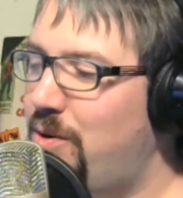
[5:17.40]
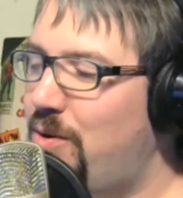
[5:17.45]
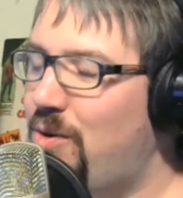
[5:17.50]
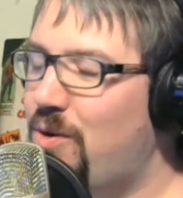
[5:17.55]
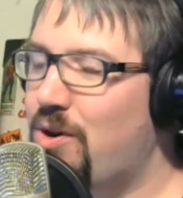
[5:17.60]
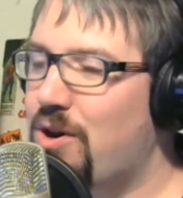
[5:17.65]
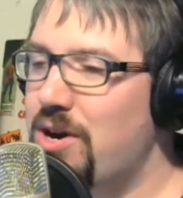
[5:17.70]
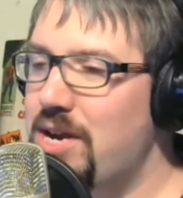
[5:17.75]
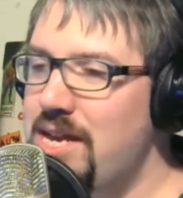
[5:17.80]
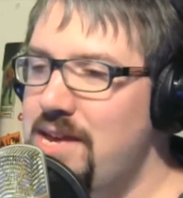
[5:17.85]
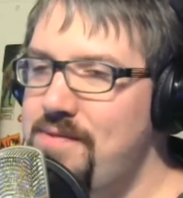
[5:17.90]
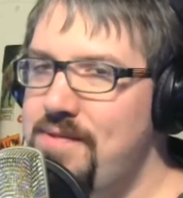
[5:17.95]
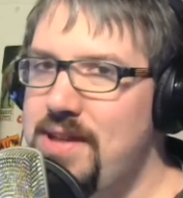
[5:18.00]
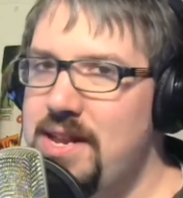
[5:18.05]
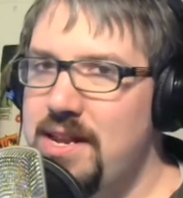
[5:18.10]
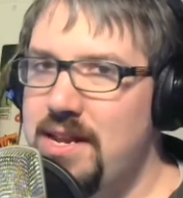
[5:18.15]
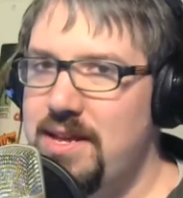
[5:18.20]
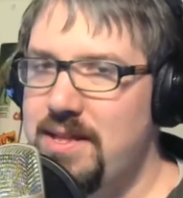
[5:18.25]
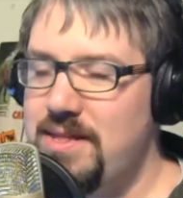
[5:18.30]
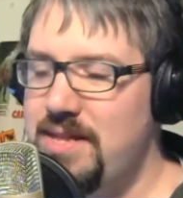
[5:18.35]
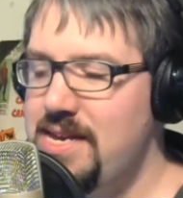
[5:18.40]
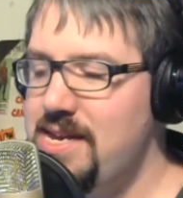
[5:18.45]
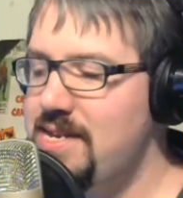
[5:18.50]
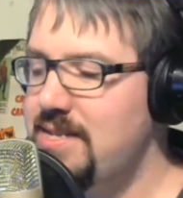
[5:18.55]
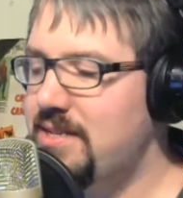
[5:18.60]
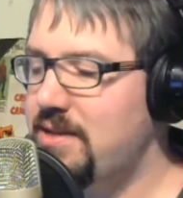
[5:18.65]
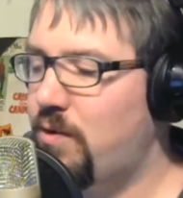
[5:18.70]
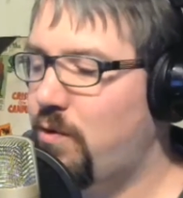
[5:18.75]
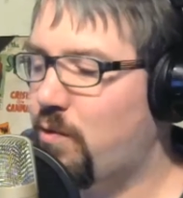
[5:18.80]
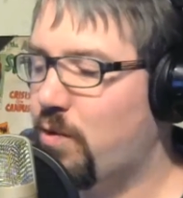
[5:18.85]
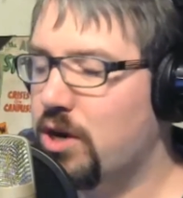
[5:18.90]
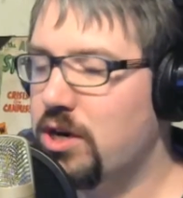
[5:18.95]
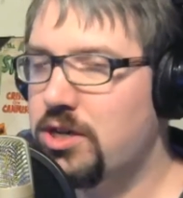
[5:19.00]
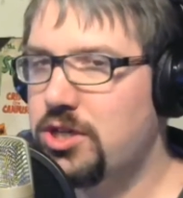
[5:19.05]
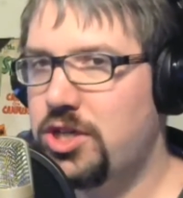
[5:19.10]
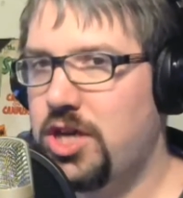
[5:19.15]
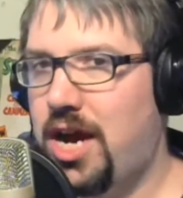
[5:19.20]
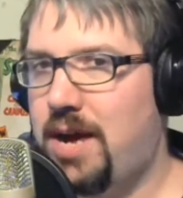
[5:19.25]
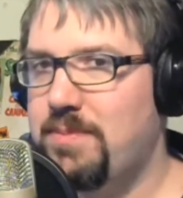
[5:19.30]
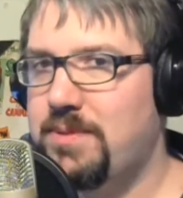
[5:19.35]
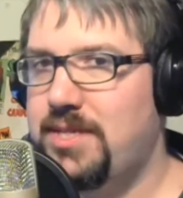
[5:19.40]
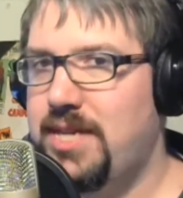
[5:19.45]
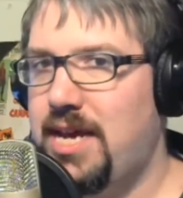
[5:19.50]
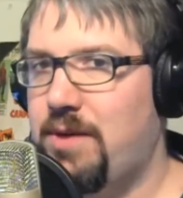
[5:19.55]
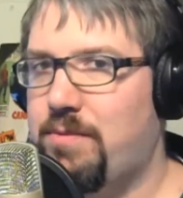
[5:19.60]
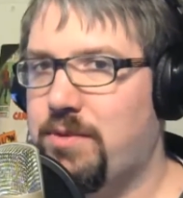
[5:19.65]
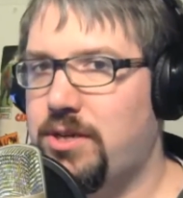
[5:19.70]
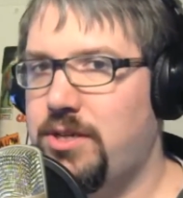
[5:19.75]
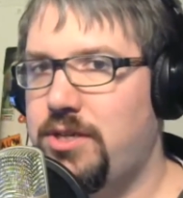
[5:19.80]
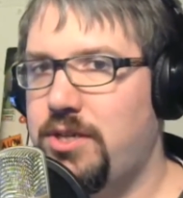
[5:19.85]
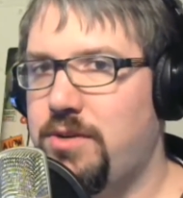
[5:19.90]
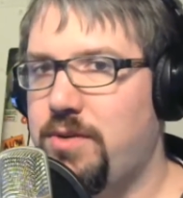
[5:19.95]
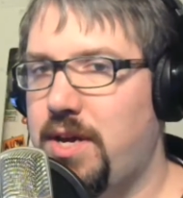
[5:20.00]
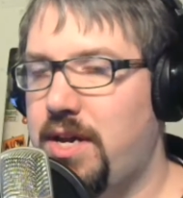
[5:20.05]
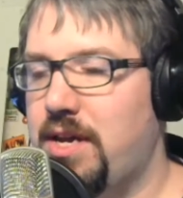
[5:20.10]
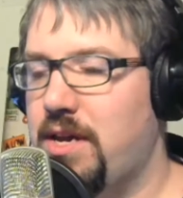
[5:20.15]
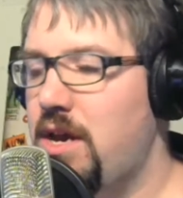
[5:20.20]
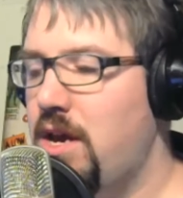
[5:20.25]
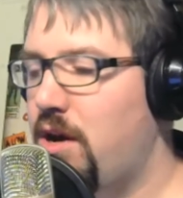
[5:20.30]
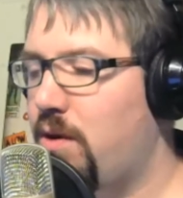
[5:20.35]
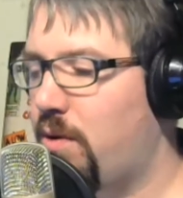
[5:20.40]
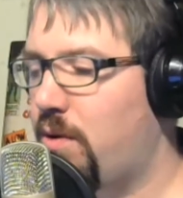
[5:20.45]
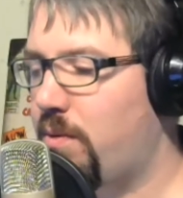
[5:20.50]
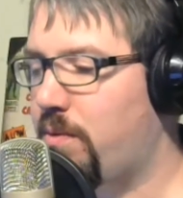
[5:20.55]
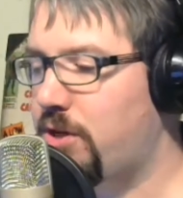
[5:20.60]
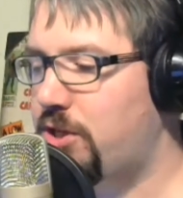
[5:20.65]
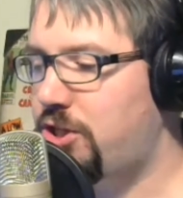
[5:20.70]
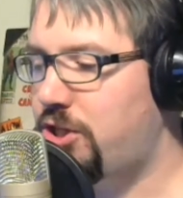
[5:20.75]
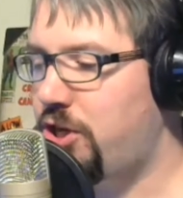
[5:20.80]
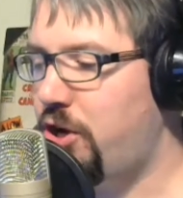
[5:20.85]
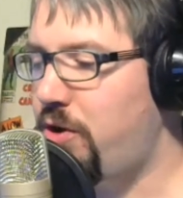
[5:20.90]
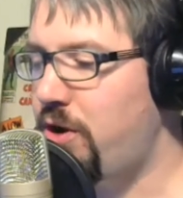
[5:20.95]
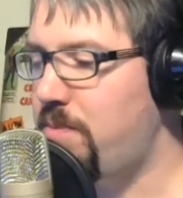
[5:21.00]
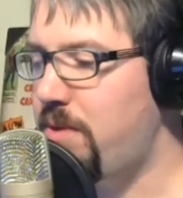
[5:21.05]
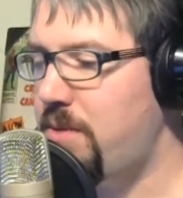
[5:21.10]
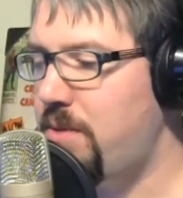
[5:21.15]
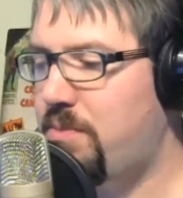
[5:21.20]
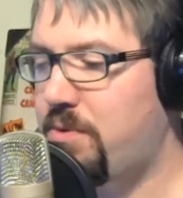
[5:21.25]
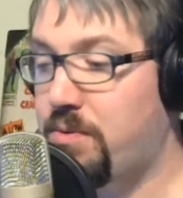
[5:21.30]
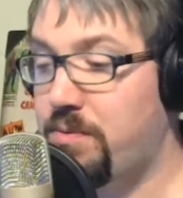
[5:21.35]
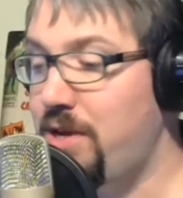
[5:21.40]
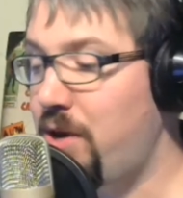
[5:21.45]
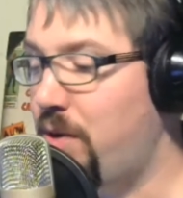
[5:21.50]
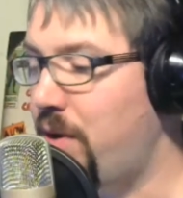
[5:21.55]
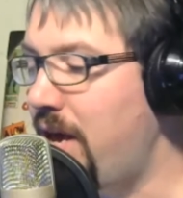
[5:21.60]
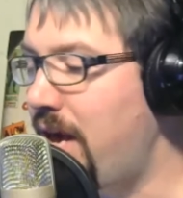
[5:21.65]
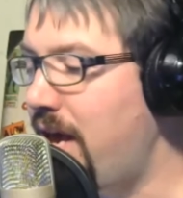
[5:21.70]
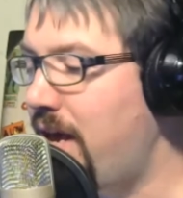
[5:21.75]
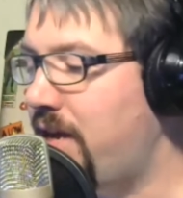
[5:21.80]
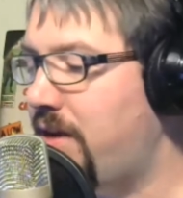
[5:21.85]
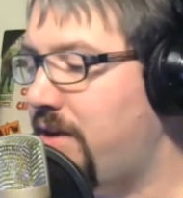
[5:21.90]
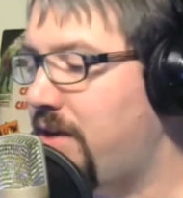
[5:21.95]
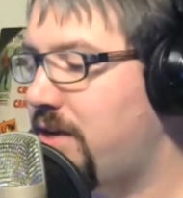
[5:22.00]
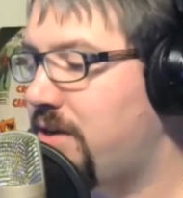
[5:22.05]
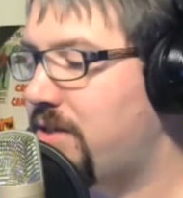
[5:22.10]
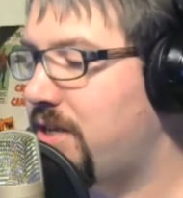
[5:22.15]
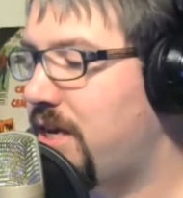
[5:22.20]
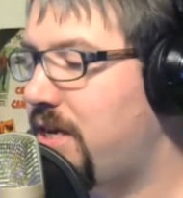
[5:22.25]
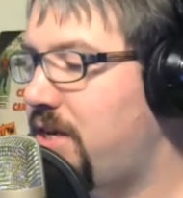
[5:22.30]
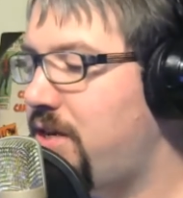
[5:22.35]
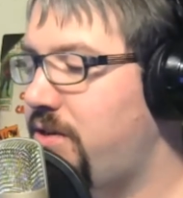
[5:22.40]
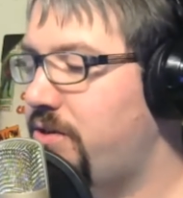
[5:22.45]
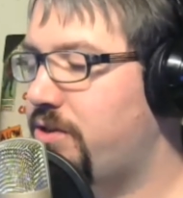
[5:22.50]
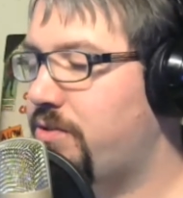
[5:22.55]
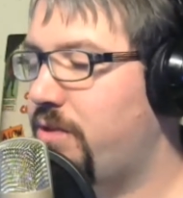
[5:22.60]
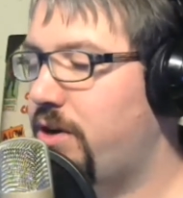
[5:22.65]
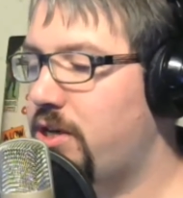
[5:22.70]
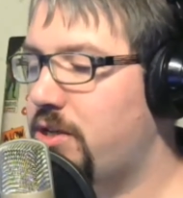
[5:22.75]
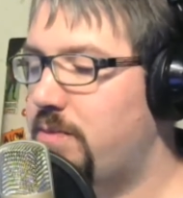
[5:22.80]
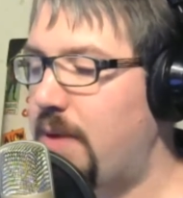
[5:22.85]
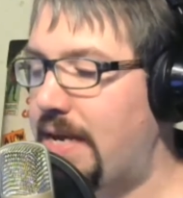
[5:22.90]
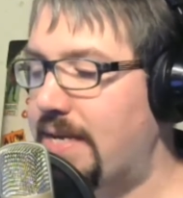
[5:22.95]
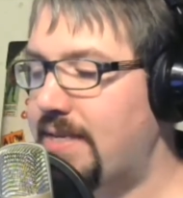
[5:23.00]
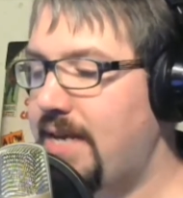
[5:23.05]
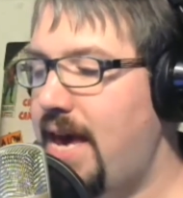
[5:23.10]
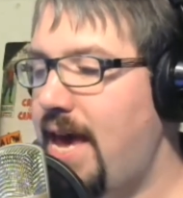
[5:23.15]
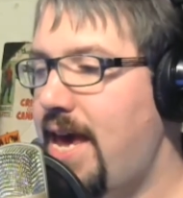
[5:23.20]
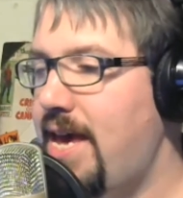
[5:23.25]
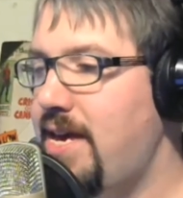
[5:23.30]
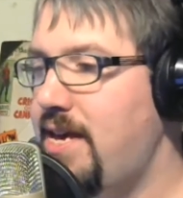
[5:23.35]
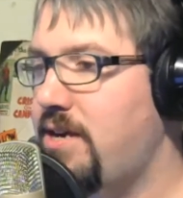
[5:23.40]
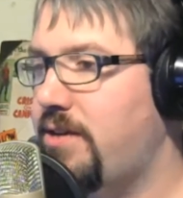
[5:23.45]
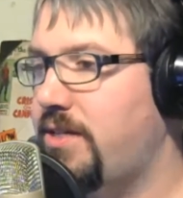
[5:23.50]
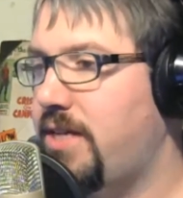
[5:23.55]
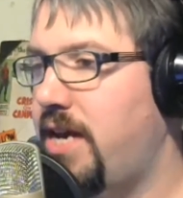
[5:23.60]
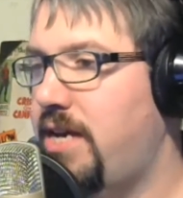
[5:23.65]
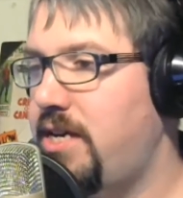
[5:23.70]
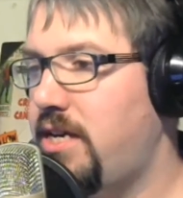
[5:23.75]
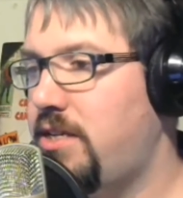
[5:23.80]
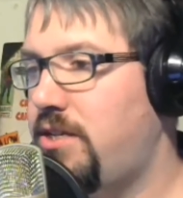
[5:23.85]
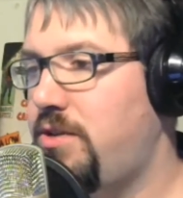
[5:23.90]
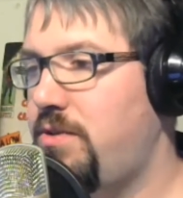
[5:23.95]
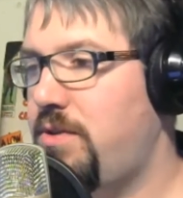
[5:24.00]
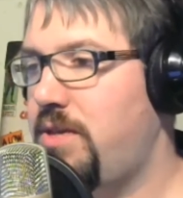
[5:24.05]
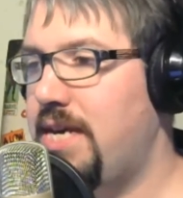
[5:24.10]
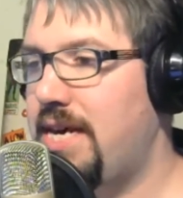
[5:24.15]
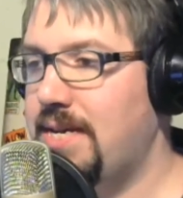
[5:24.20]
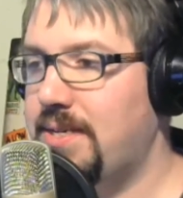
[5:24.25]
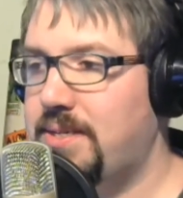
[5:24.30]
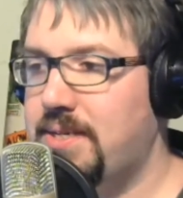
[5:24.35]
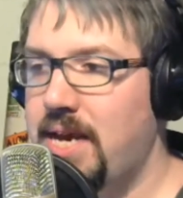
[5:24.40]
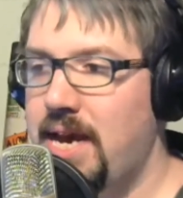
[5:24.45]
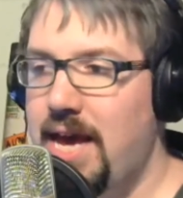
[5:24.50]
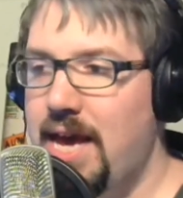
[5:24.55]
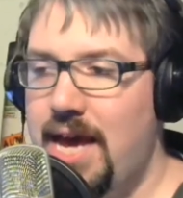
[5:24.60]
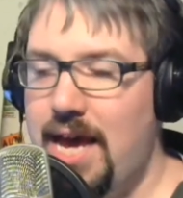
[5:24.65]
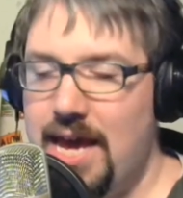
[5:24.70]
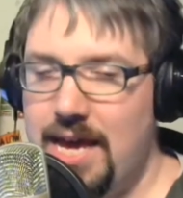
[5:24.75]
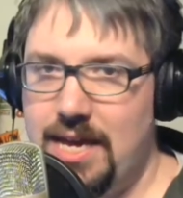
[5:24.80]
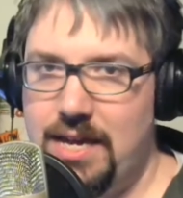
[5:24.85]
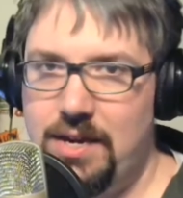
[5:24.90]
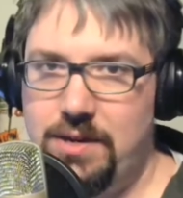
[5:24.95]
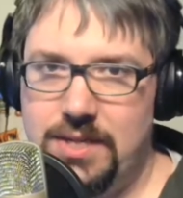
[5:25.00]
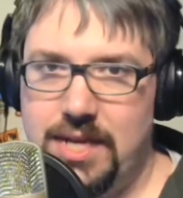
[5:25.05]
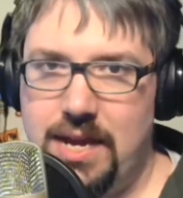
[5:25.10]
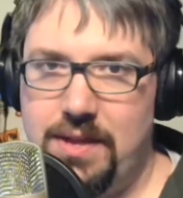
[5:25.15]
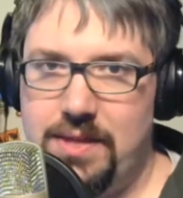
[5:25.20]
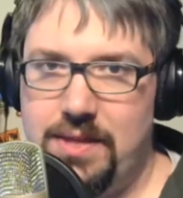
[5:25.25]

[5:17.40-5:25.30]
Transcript: or even these workshops that we're doing where we're showing people, you know, hey, here's how you use Squarespace. Hey, here's how you do this. Hey, here's